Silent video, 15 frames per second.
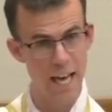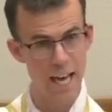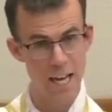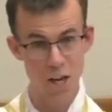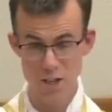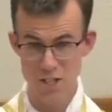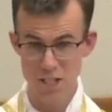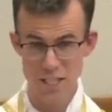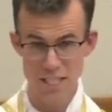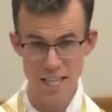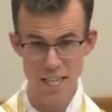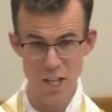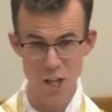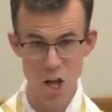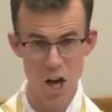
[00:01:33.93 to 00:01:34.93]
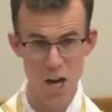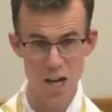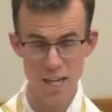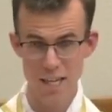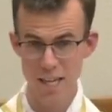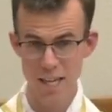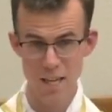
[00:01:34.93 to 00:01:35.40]
and I'll just sing
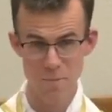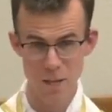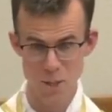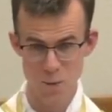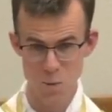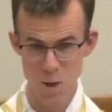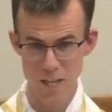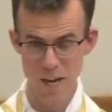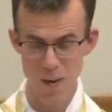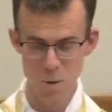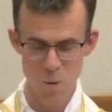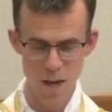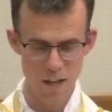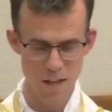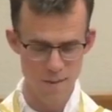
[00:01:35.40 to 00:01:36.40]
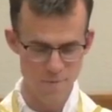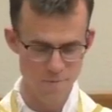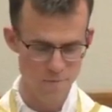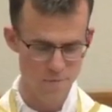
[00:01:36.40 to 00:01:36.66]
along, and it must work out well.